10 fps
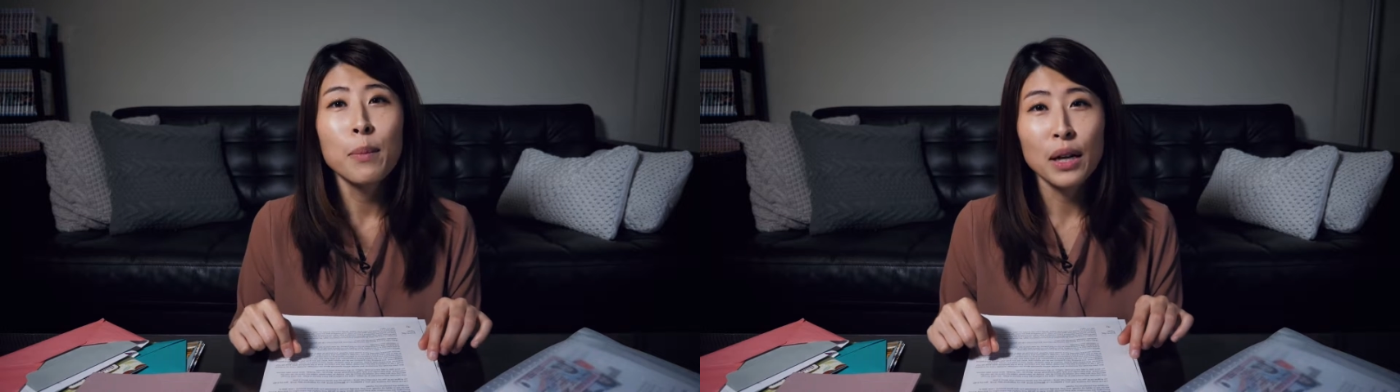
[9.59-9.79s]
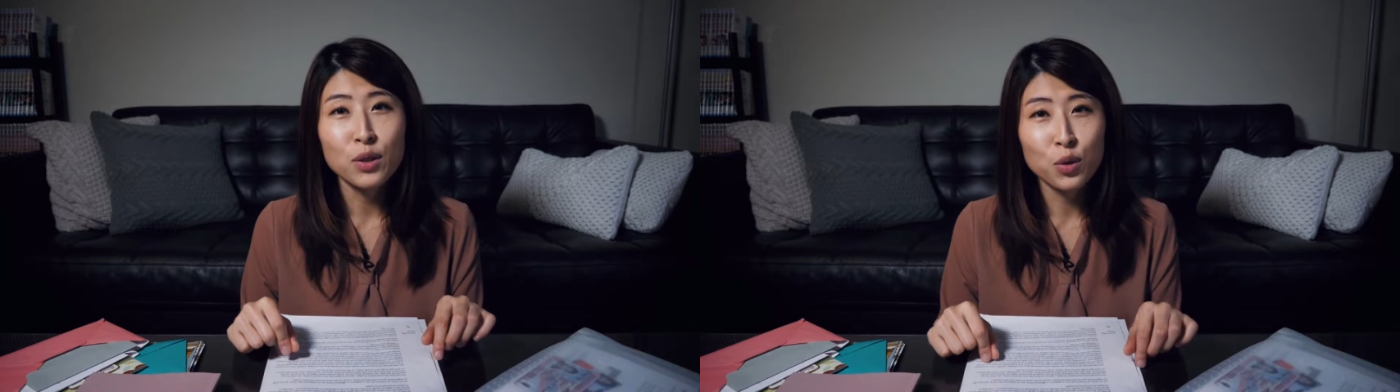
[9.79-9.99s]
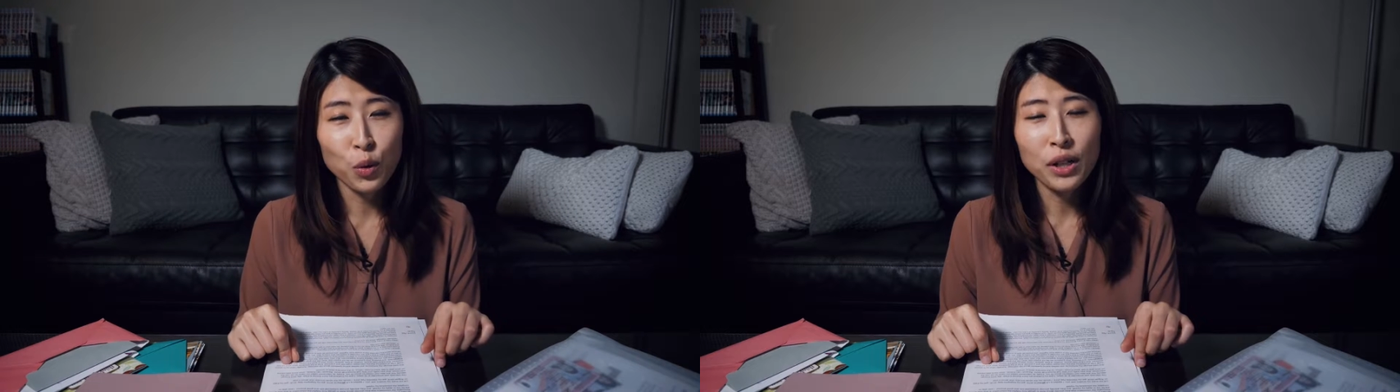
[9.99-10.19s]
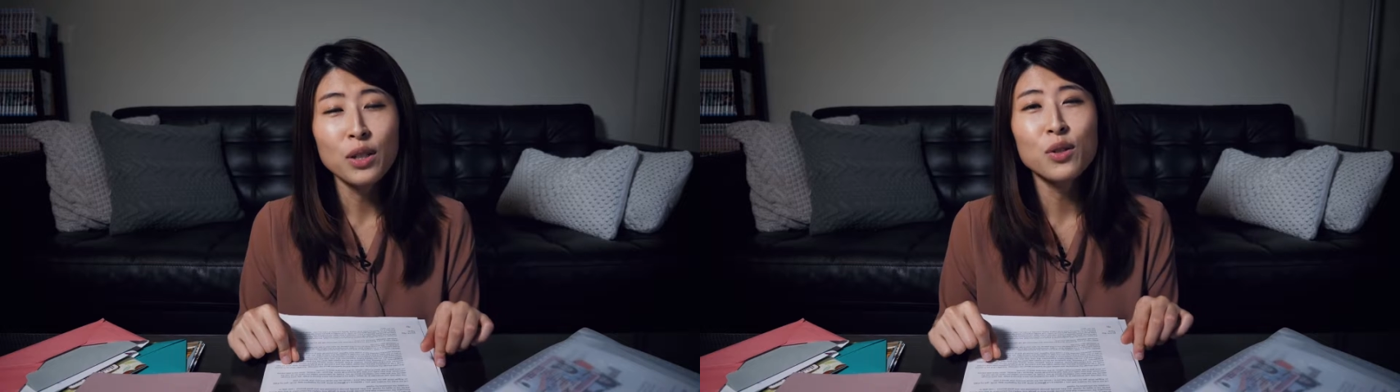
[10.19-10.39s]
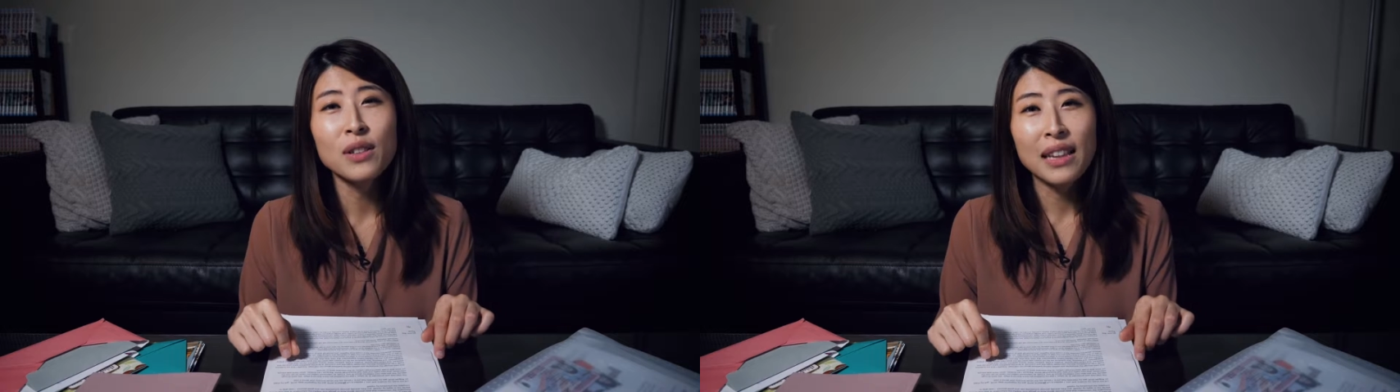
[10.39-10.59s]
Make sure
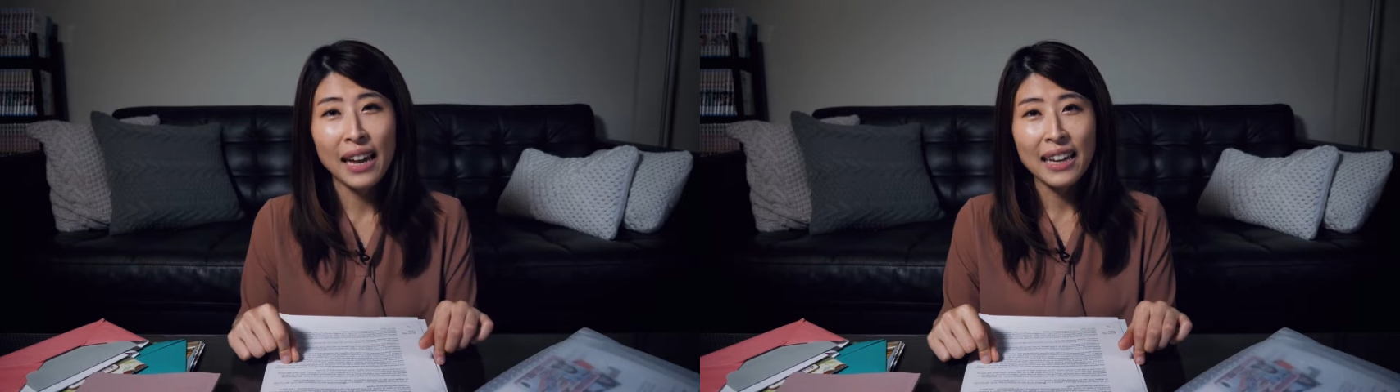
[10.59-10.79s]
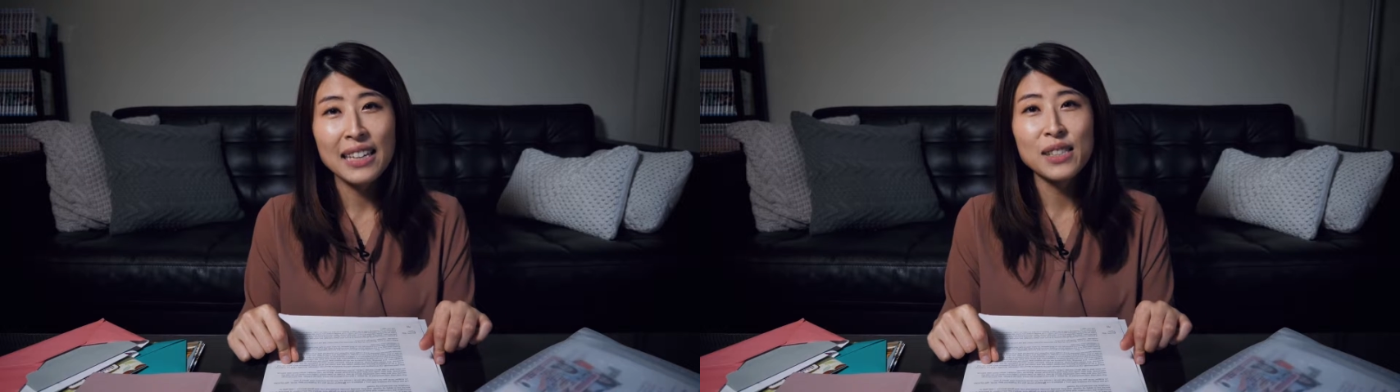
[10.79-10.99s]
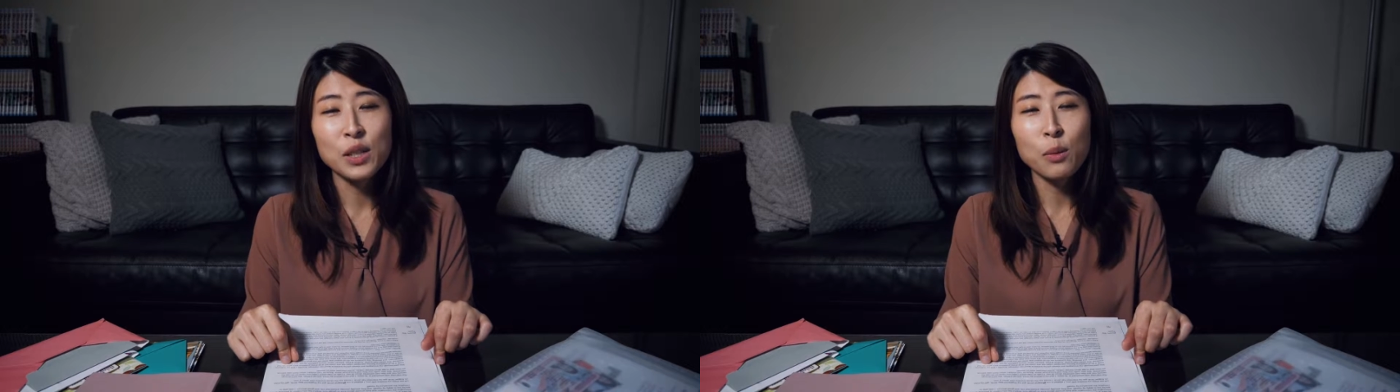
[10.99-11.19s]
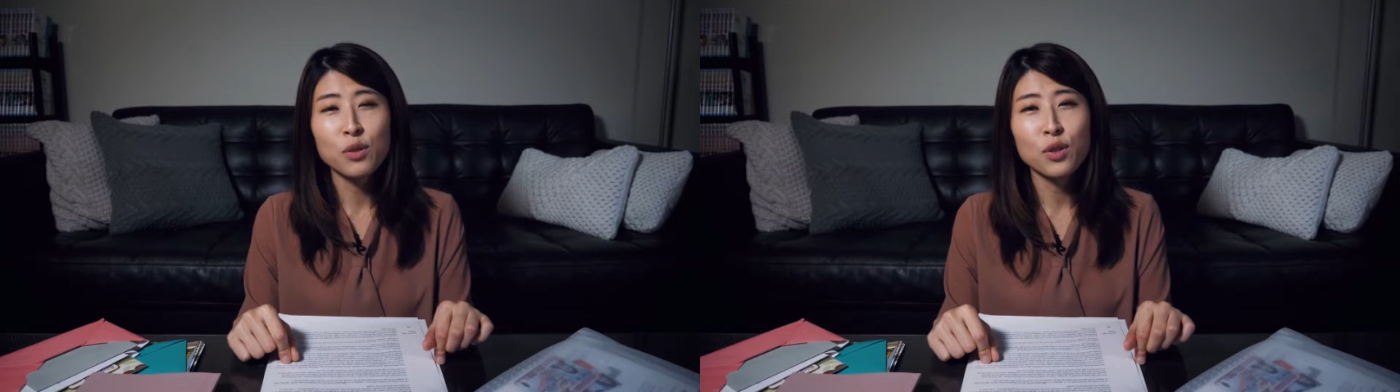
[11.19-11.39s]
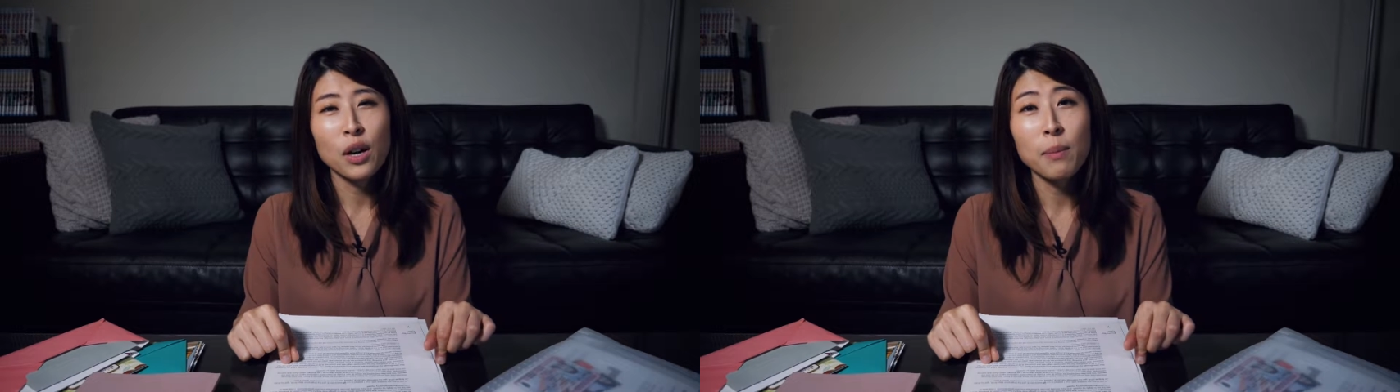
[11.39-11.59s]
you like and
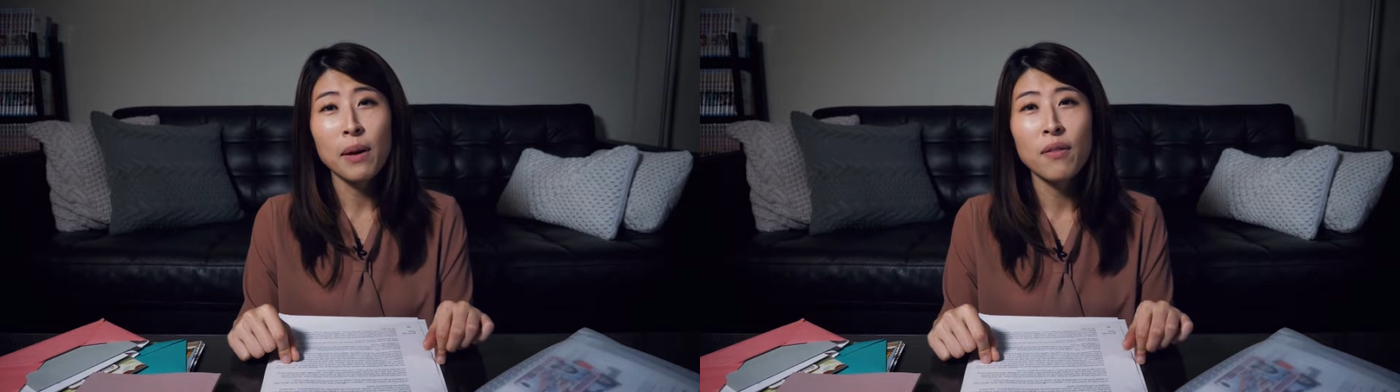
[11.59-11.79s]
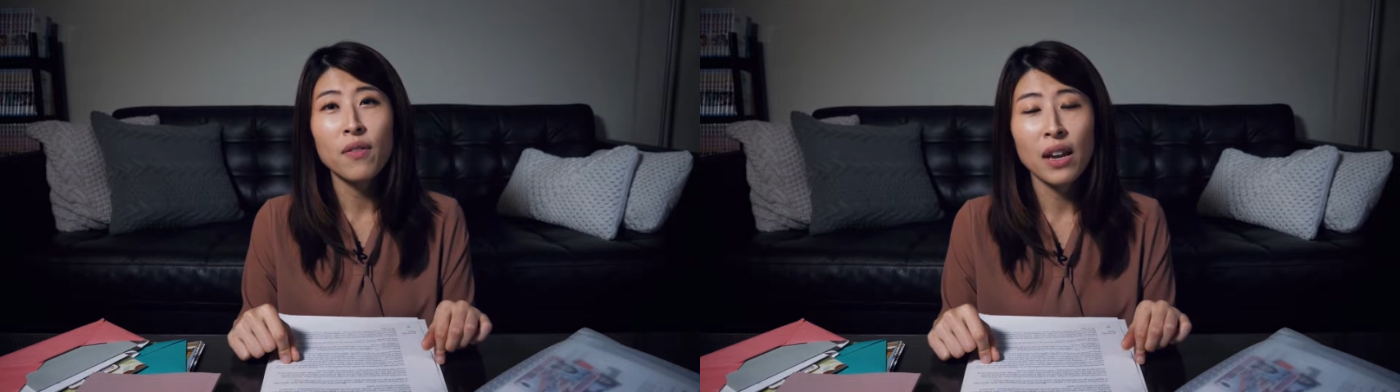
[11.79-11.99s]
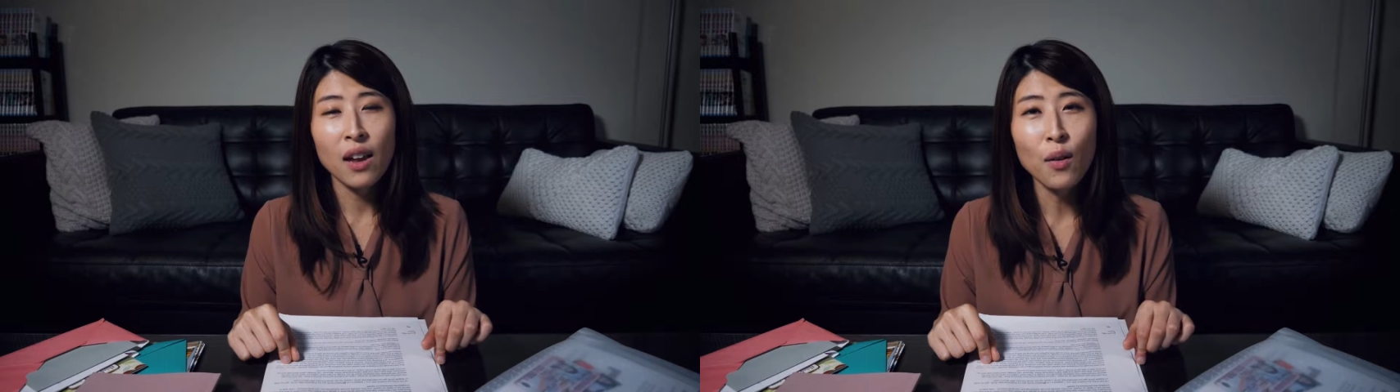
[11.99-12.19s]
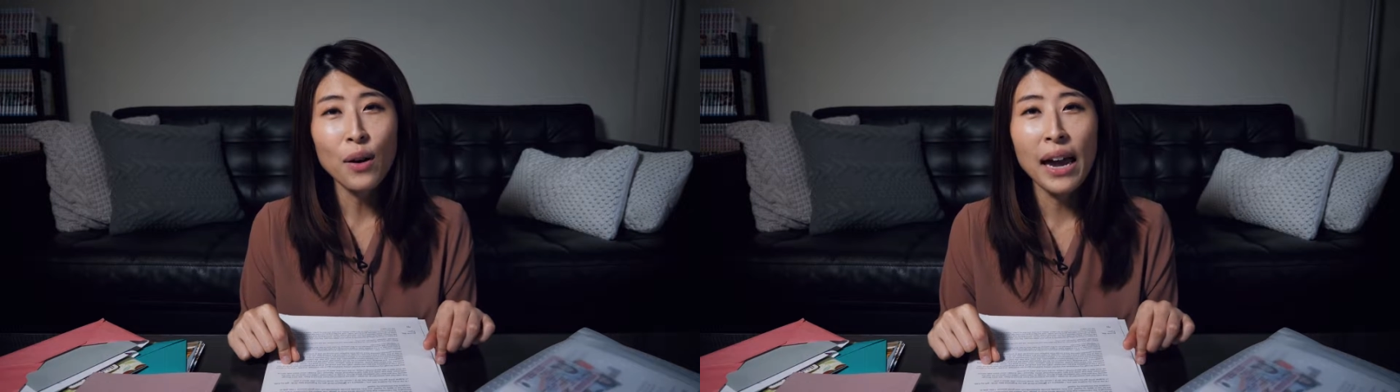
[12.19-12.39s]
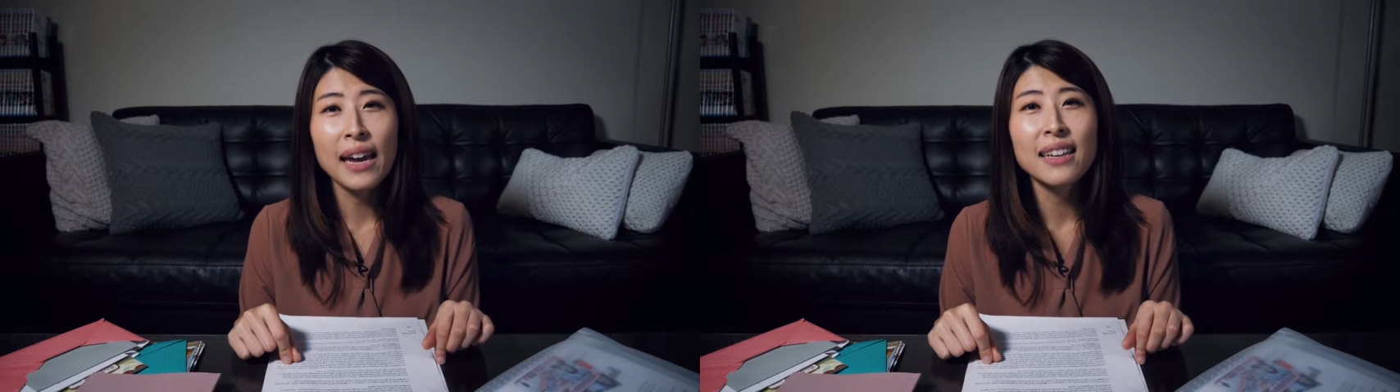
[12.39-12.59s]
subscribe my video
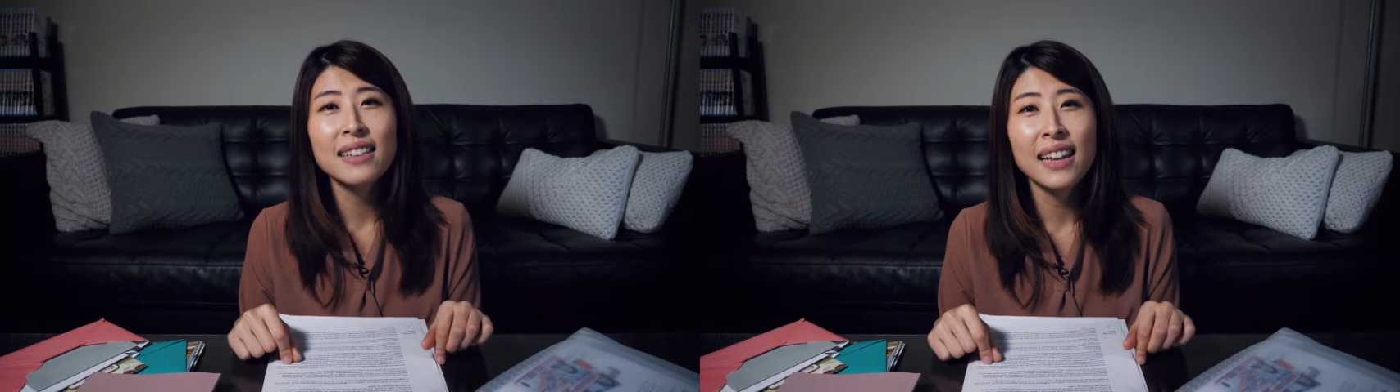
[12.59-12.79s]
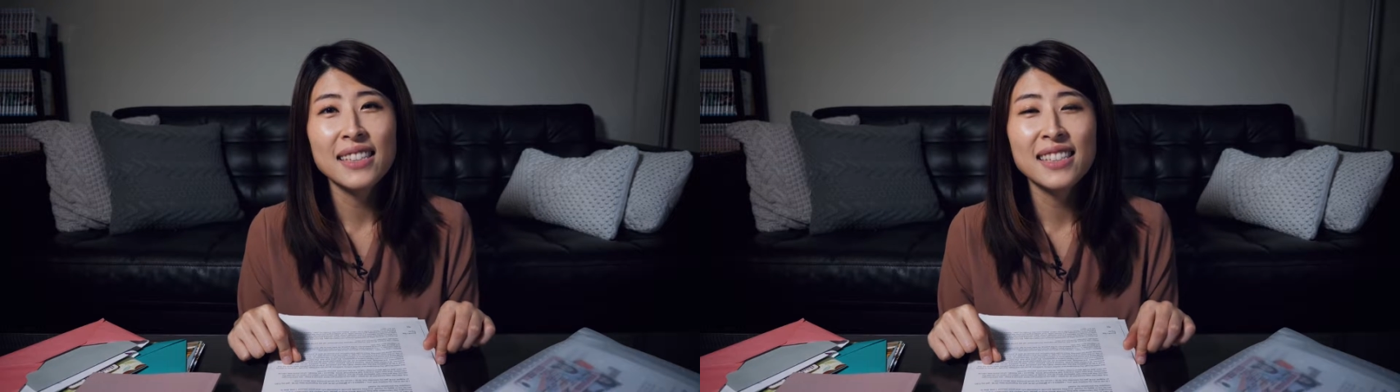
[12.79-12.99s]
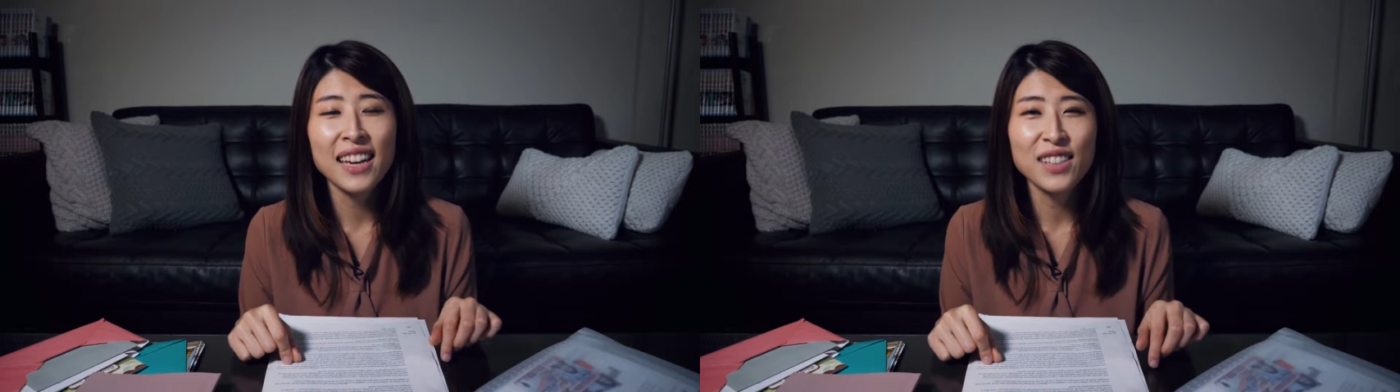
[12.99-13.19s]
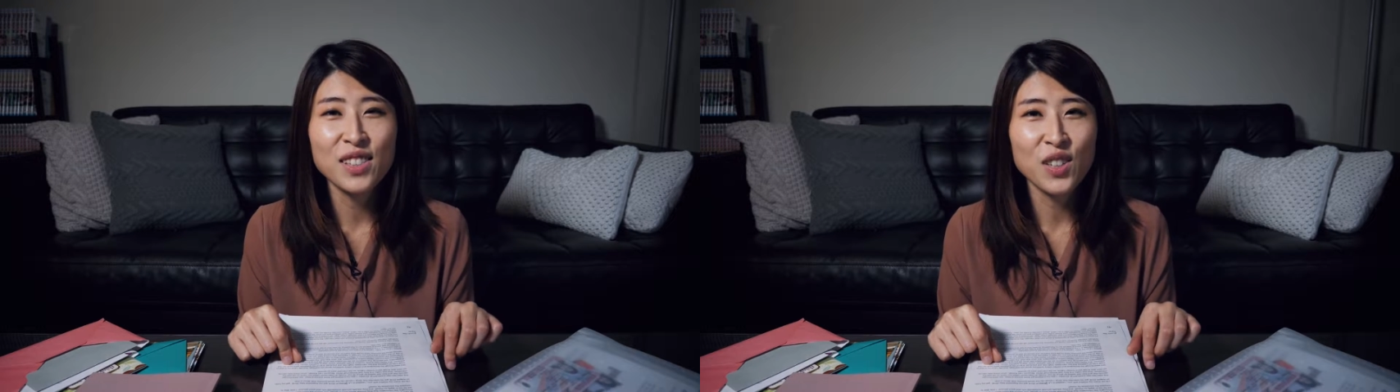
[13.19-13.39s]
and let's get